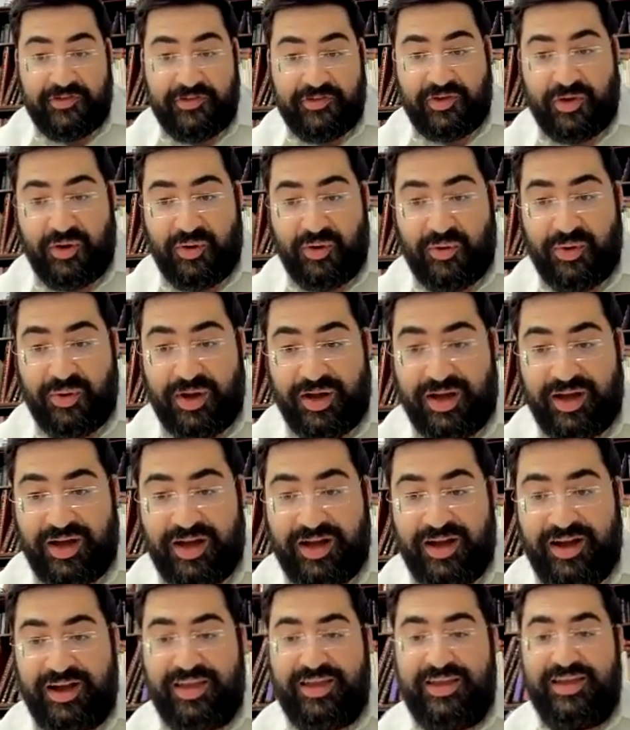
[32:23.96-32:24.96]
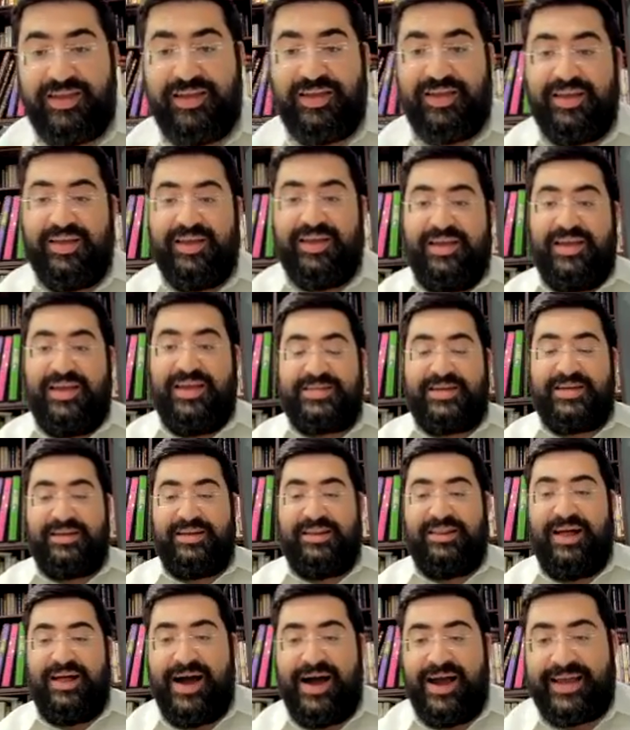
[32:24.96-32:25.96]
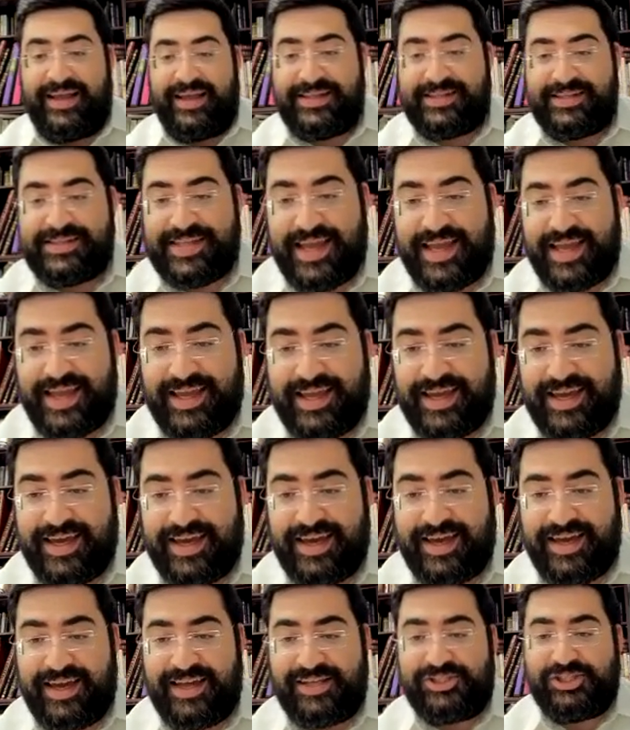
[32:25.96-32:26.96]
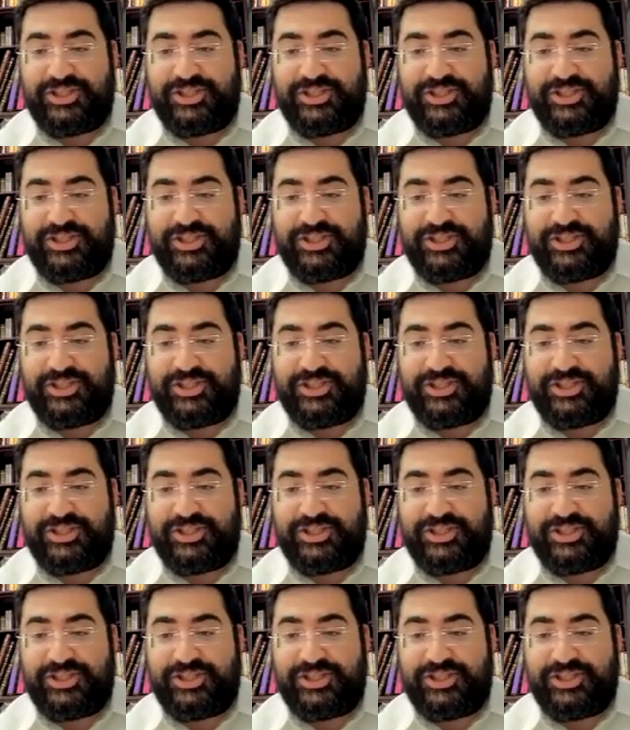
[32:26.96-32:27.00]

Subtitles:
so he's gonna lie and say